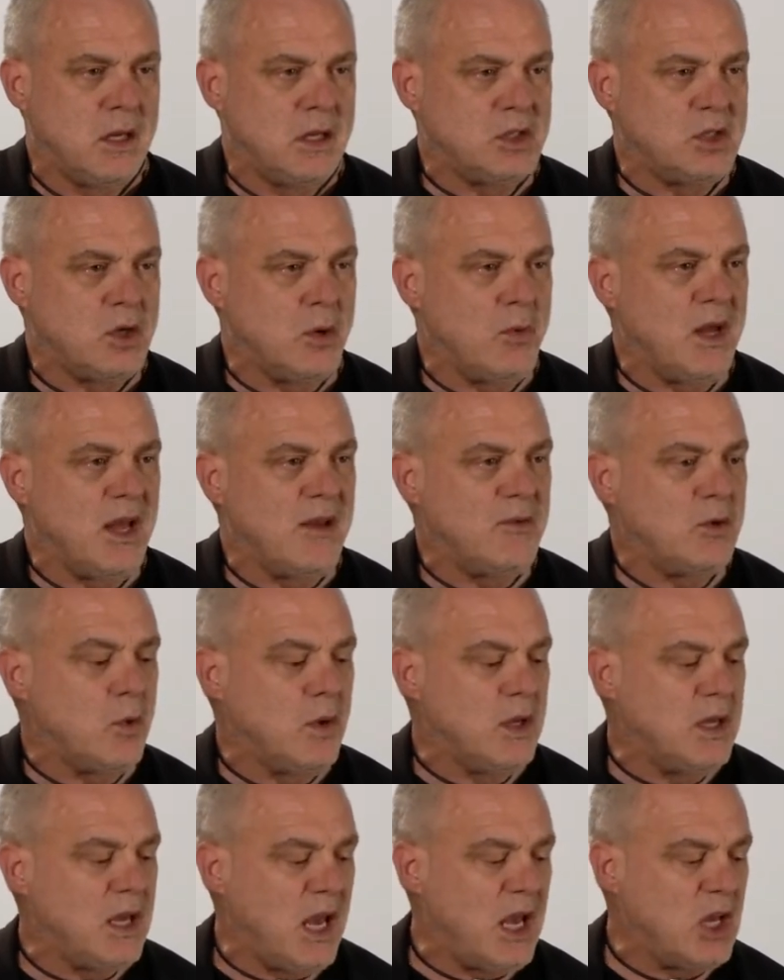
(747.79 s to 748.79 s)
And so we have
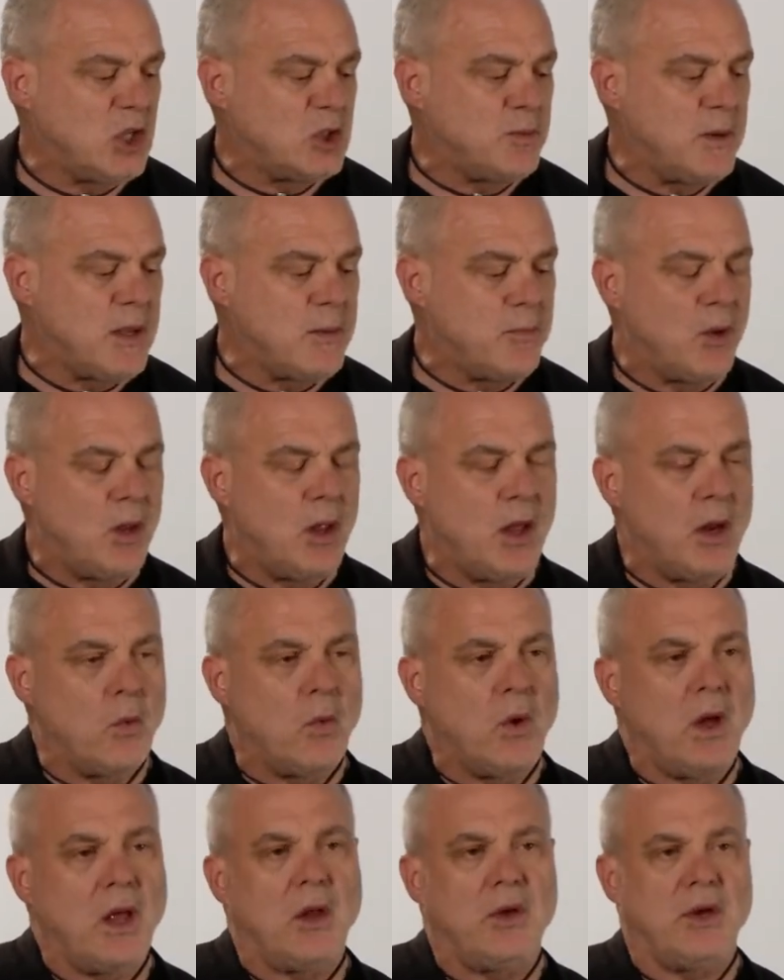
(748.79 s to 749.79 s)
to engage people on
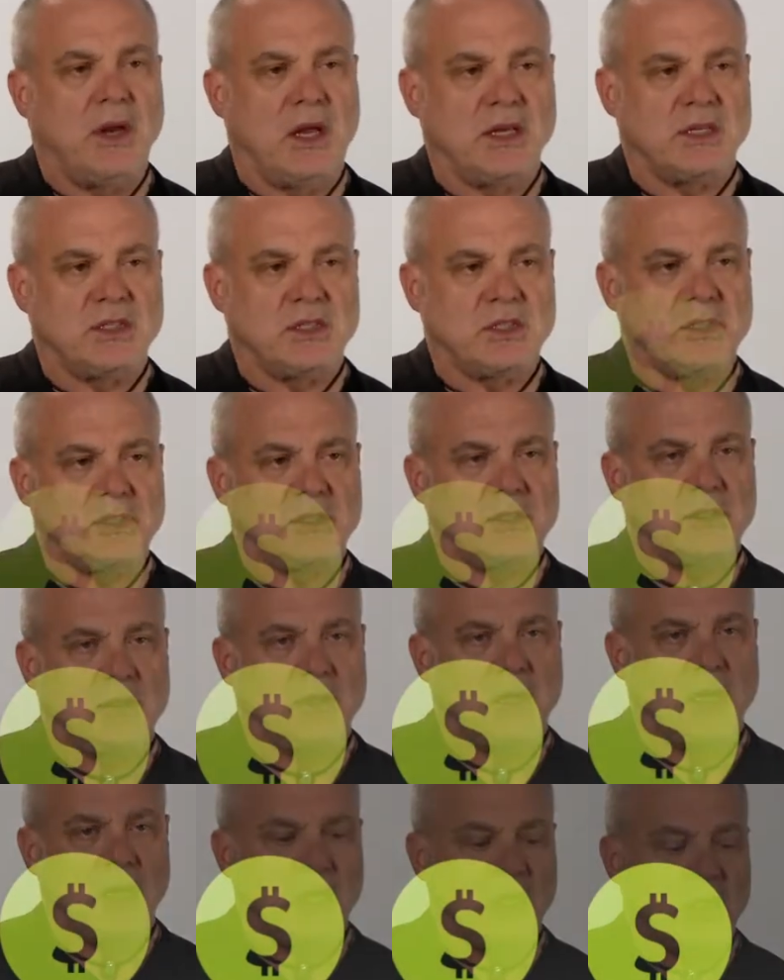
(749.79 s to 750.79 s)
wellness
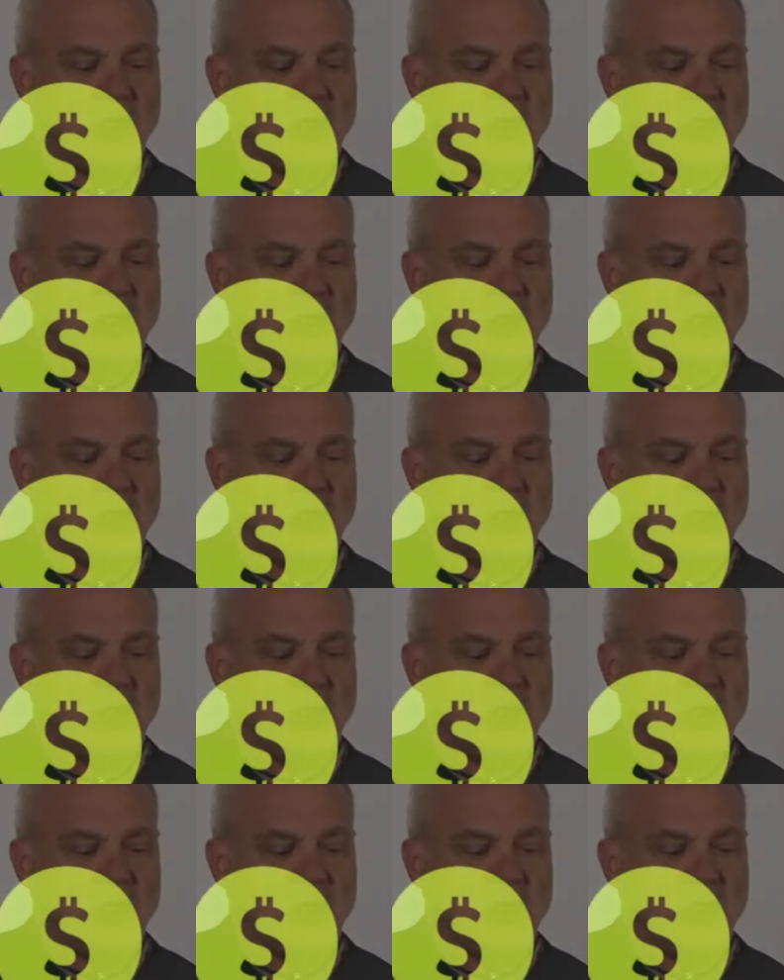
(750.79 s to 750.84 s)
in